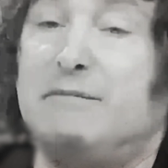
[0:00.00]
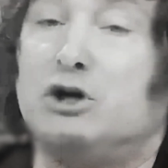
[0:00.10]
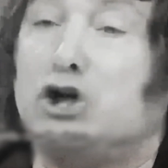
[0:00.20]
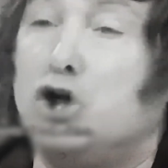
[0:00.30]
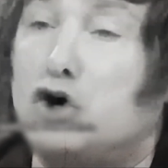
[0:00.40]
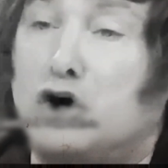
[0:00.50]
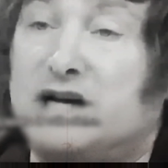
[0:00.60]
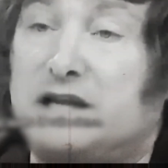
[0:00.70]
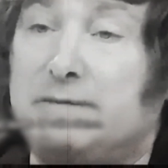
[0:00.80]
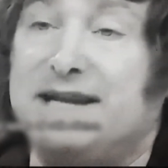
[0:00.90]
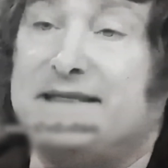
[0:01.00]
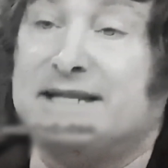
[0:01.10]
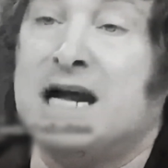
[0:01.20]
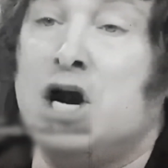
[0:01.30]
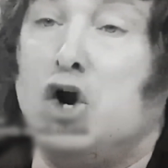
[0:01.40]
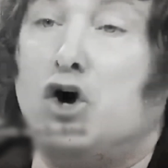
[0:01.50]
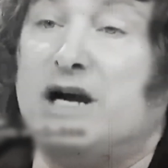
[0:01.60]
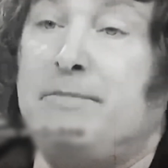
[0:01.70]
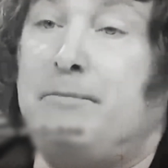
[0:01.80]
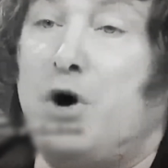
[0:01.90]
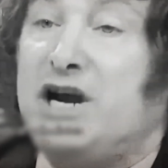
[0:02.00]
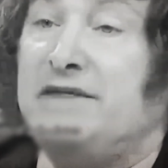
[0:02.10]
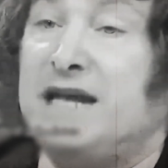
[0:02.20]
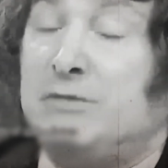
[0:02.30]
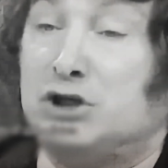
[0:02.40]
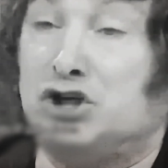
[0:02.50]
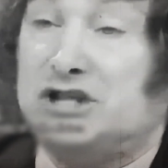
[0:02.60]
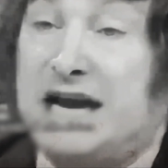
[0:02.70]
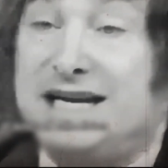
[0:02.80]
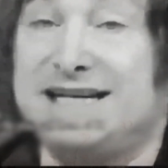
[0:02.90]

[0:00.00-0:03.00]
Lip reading: thieves and bureaucrats parasites.